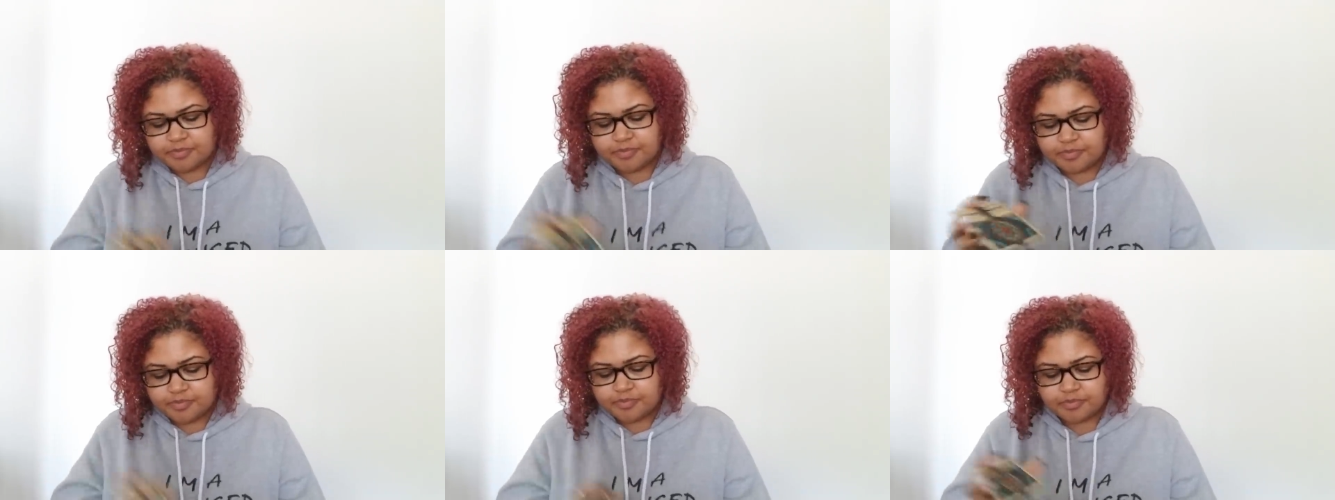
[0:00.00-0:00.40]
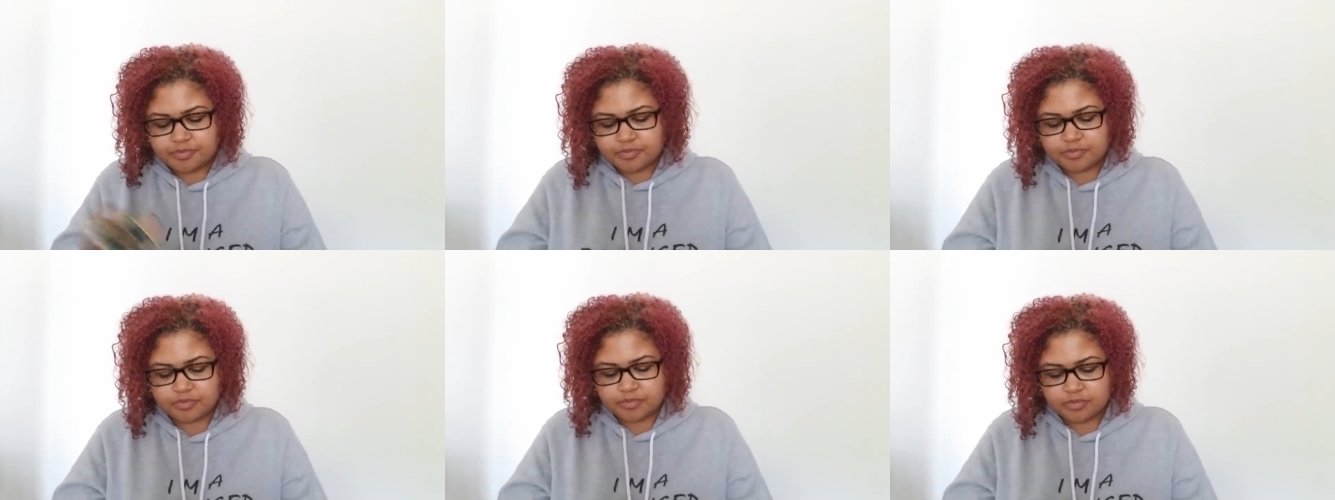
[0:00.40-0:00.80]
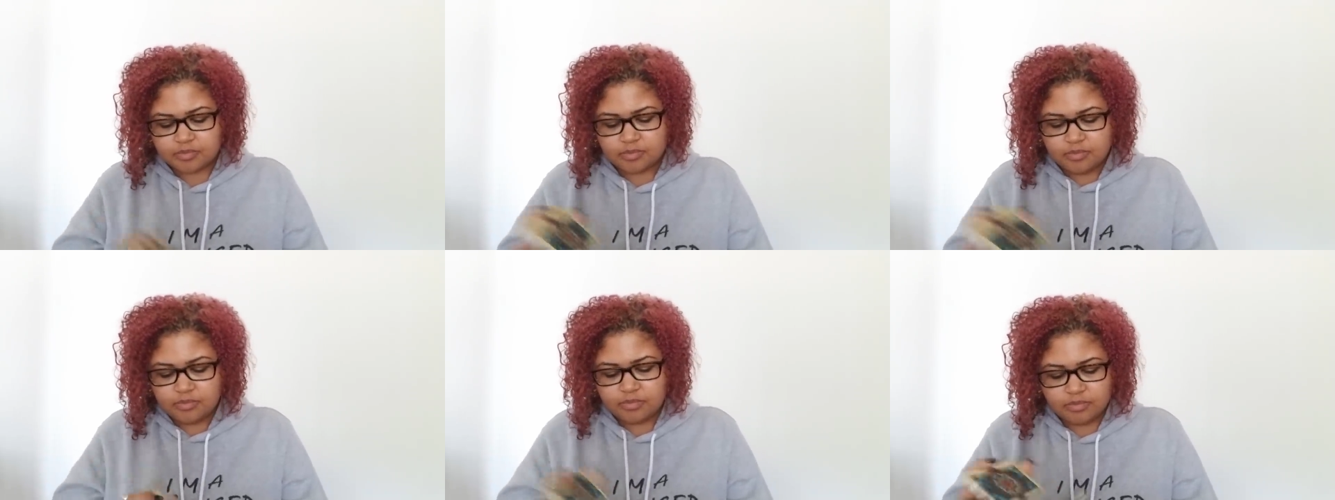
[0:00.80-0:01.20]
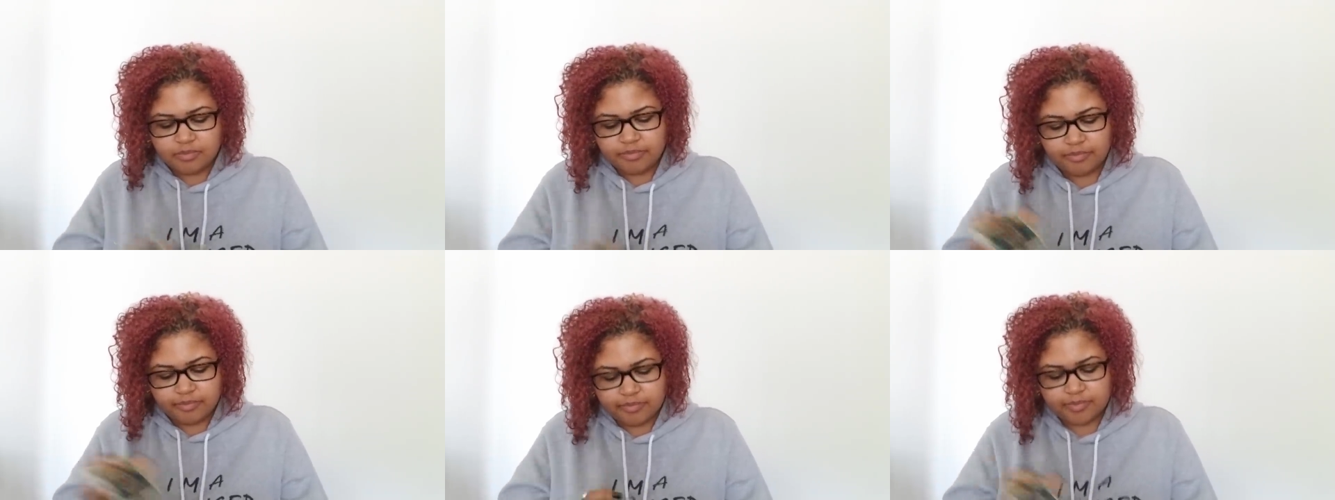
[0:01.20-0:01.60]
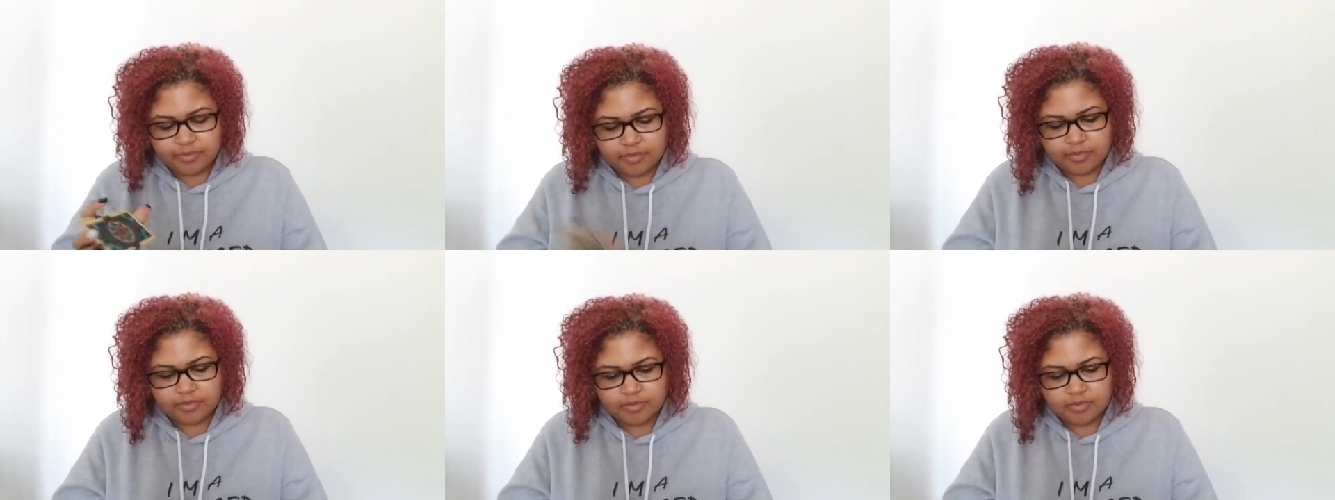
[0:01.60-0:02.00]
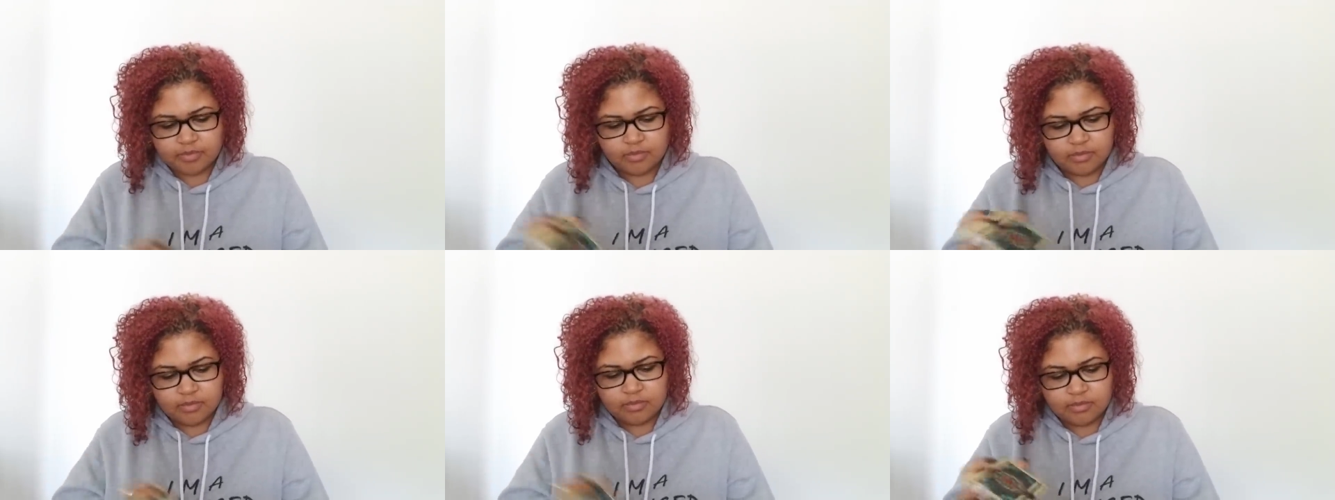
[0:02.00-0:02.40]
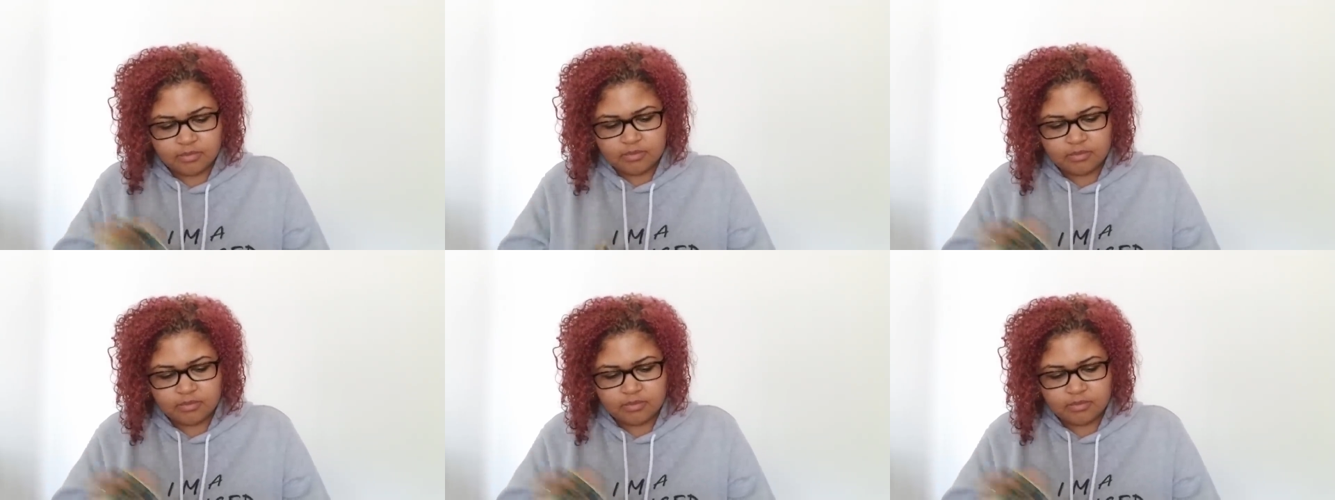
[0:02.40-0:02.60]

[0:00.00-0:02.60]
No one is speaking in this clip.